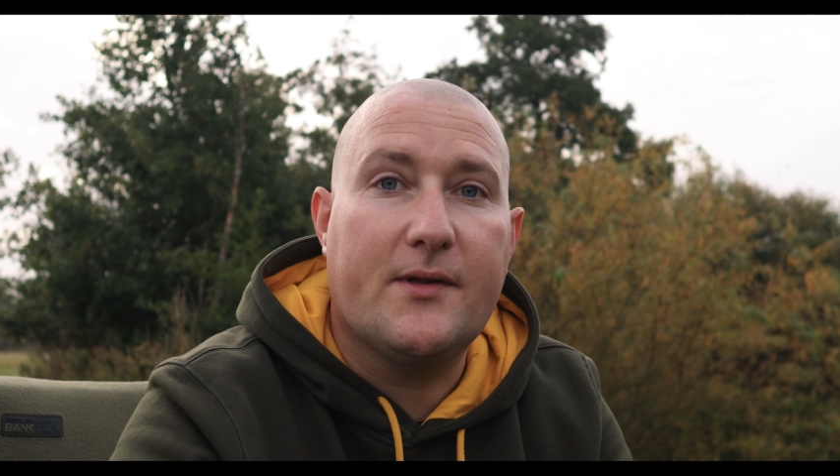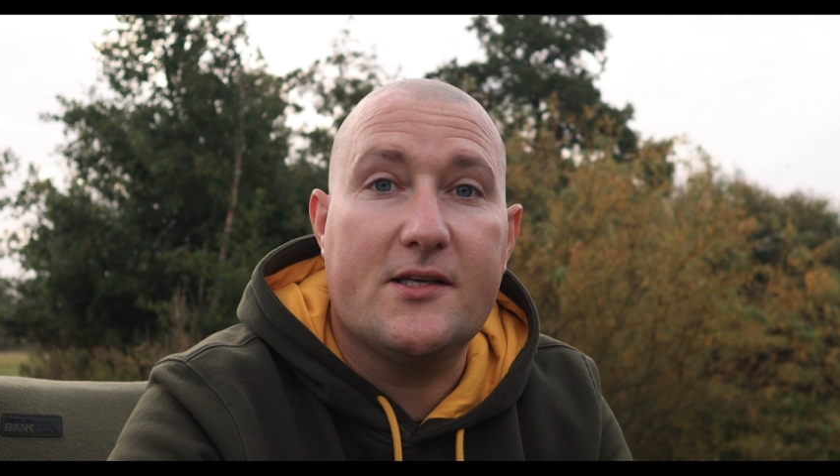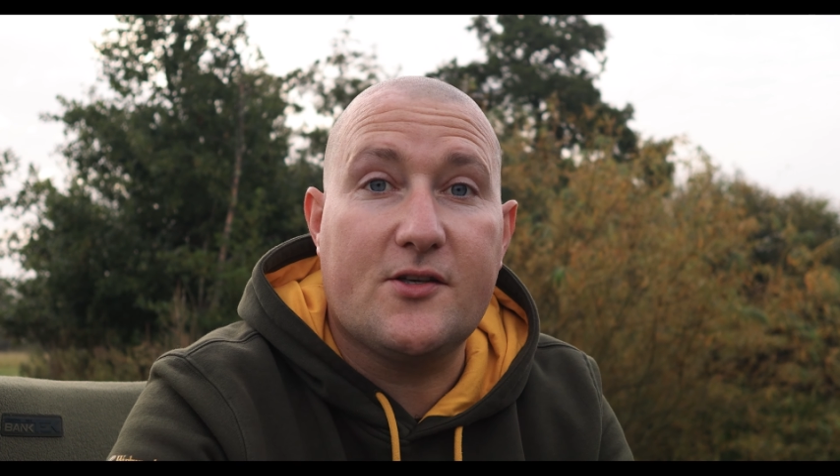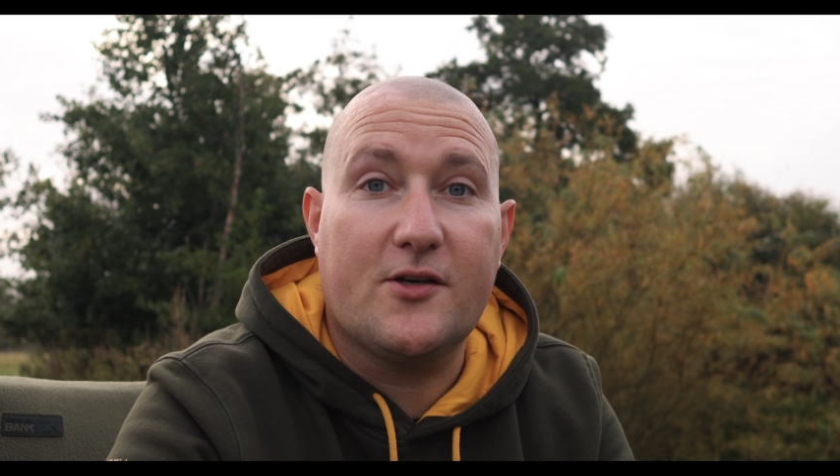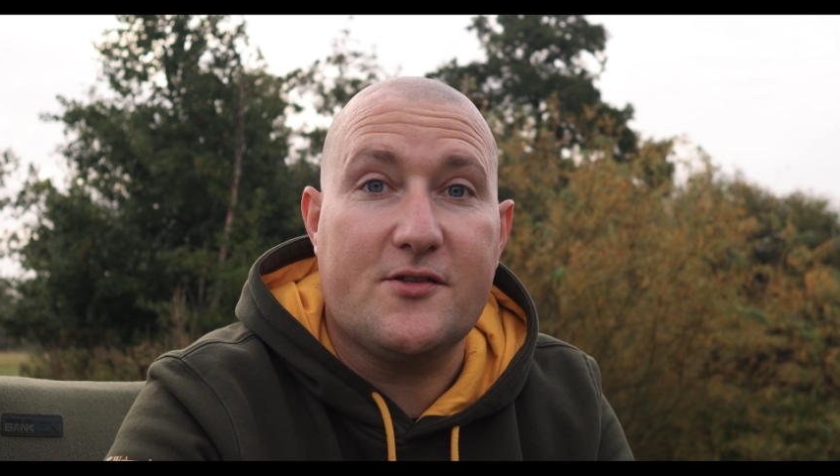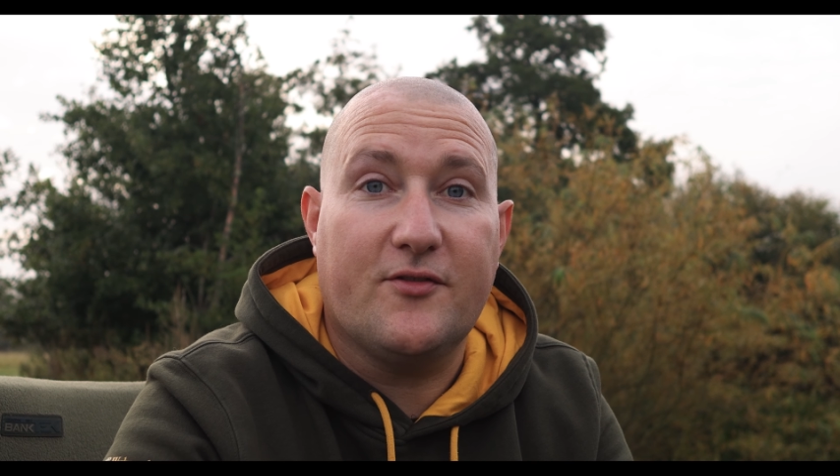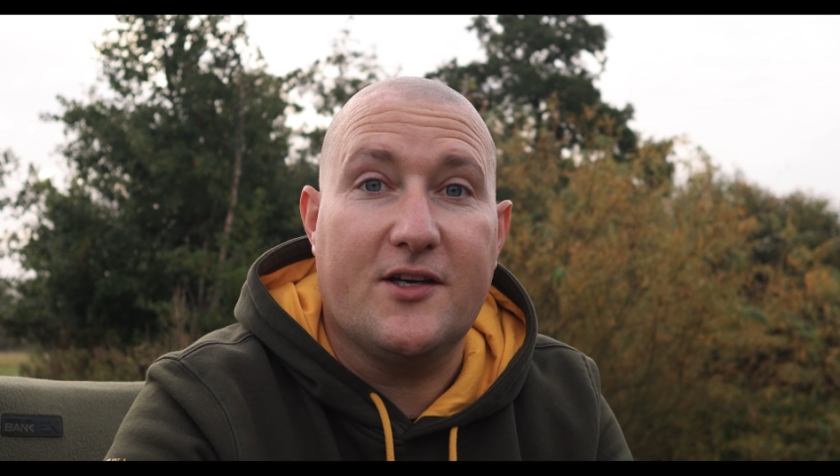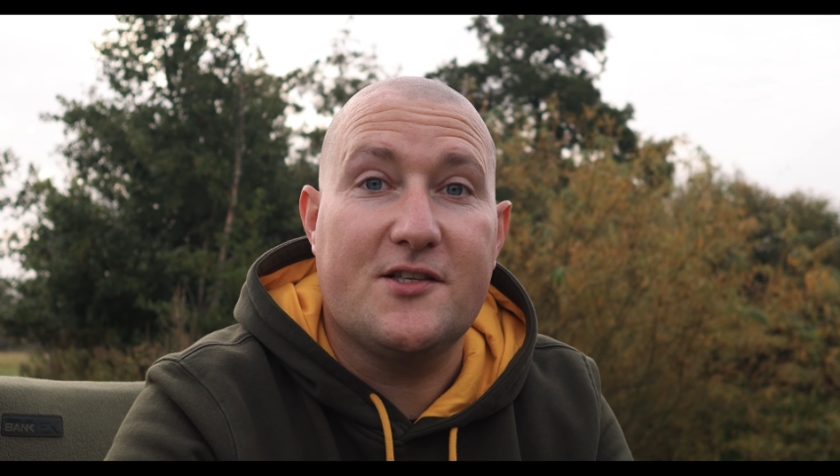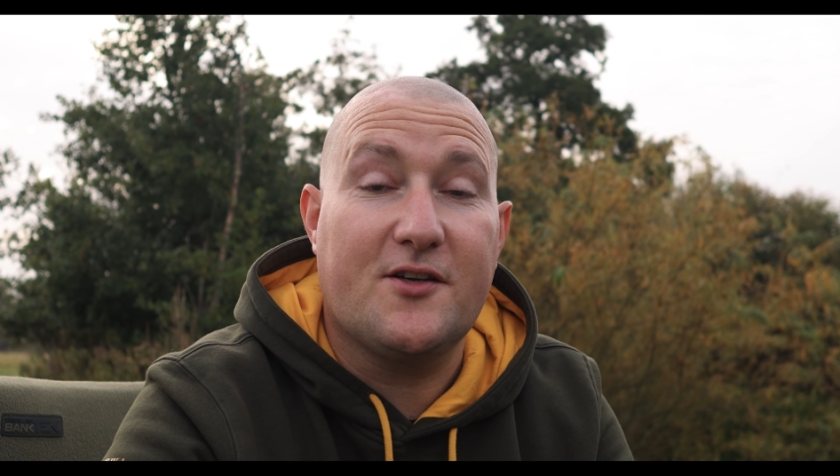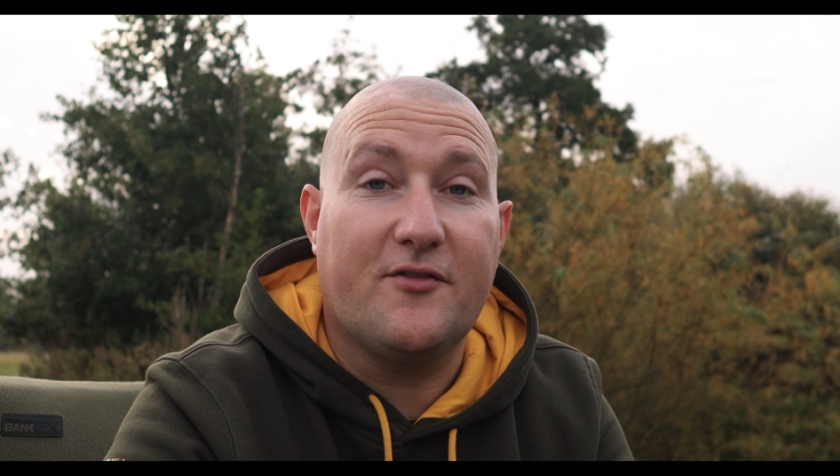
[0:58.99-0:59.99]
There's signs of
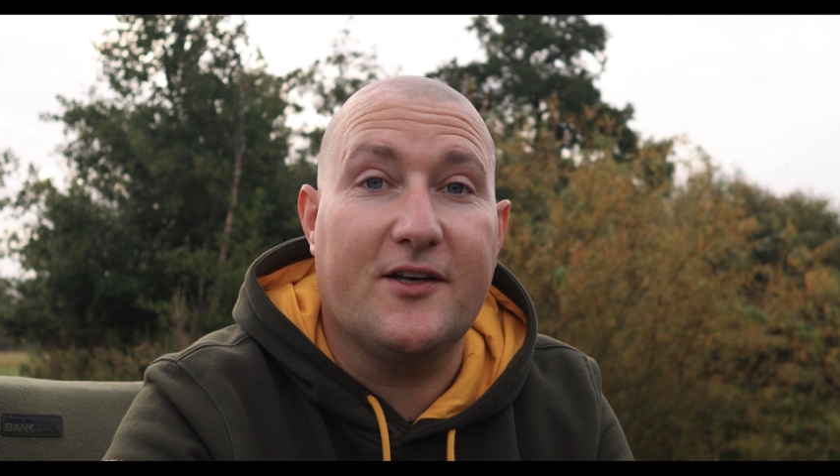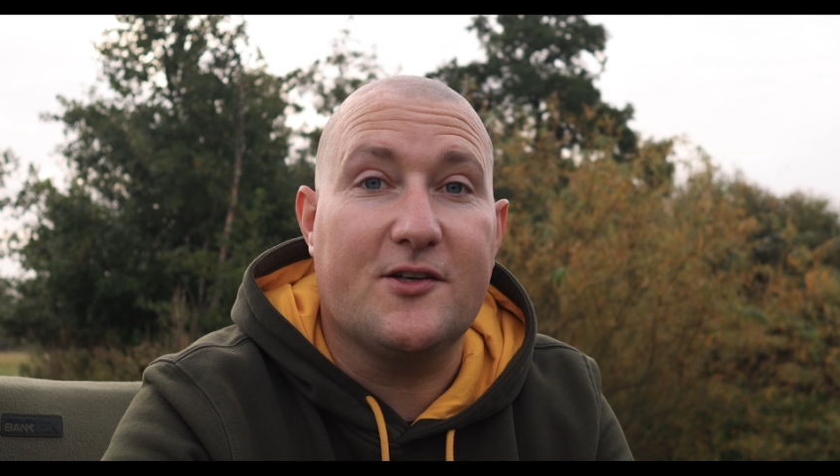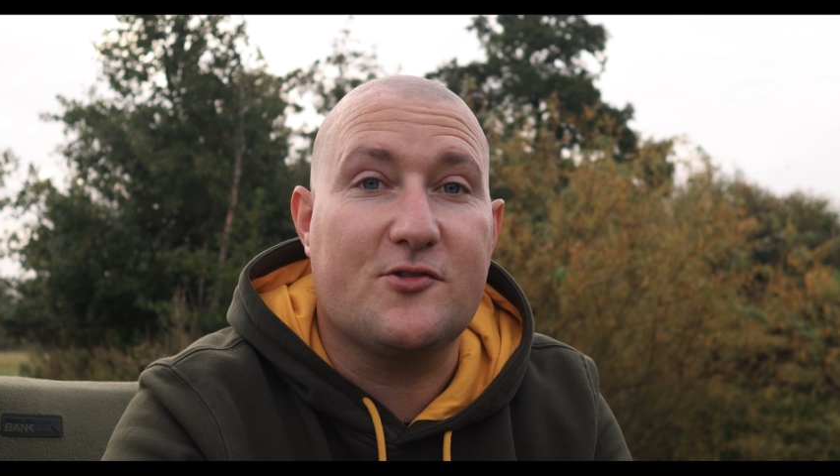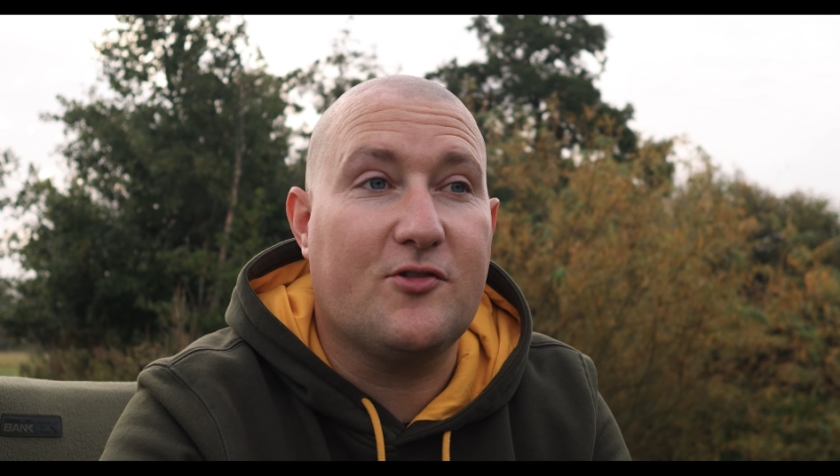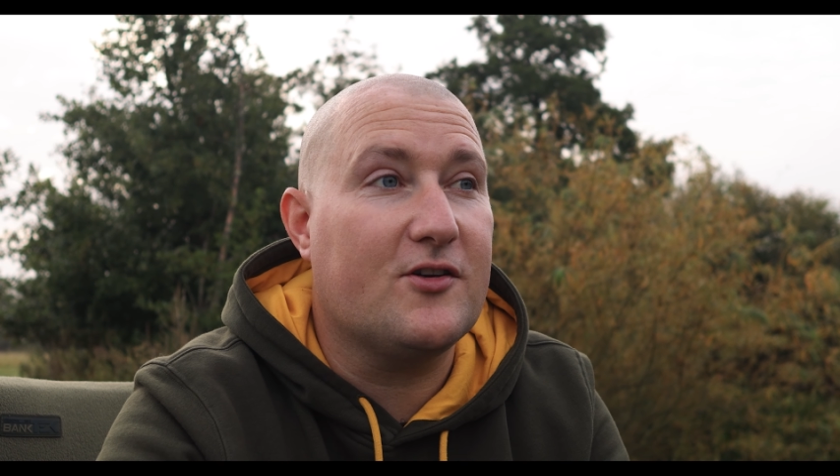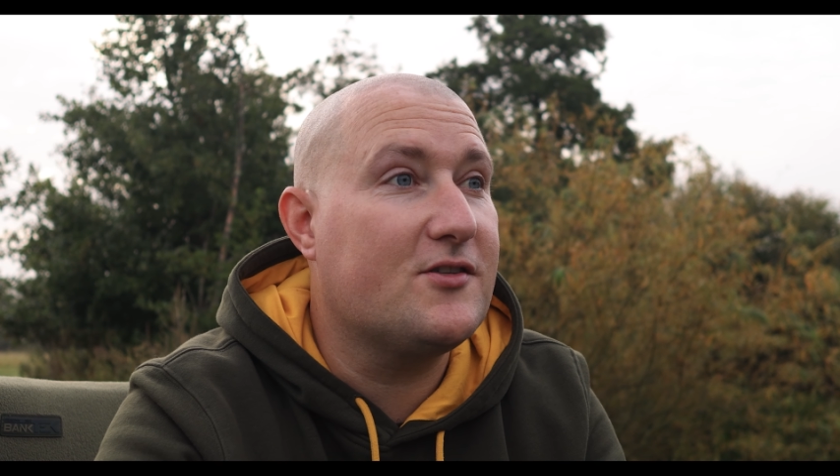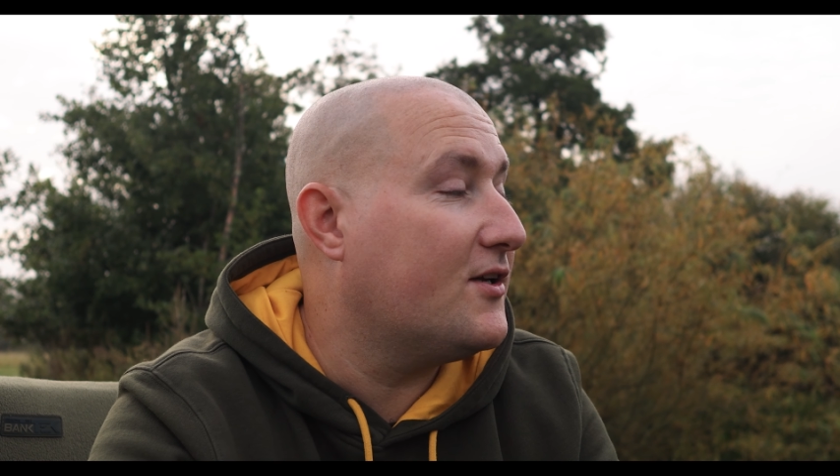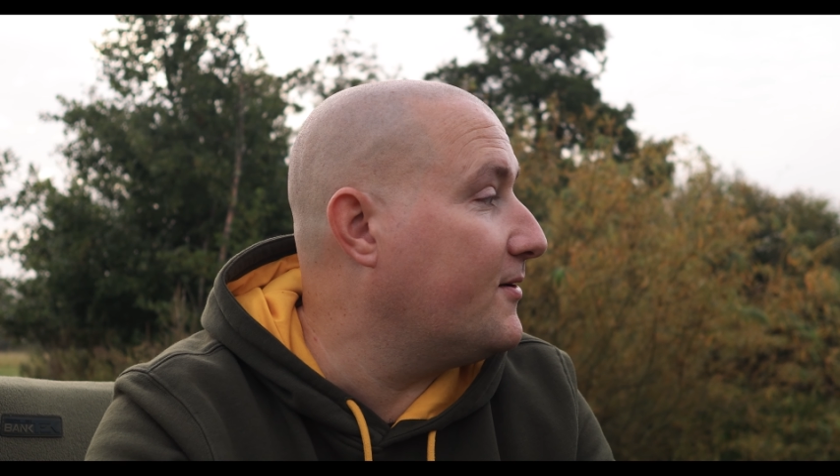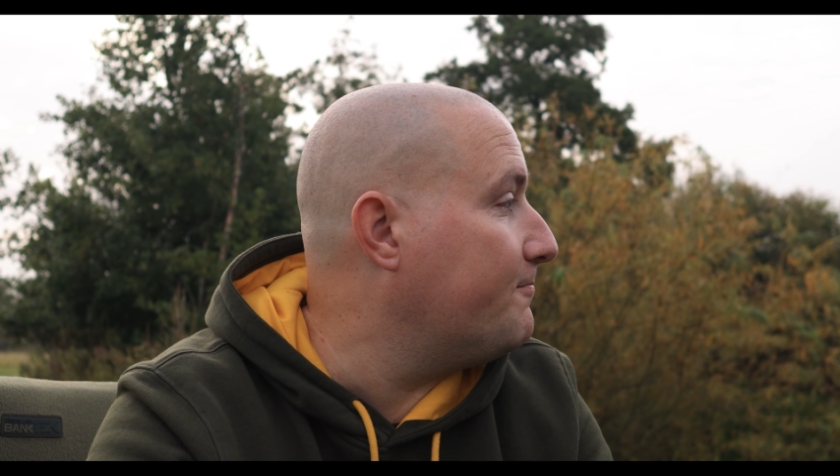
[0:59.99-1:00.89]
fish, so fingers crossed.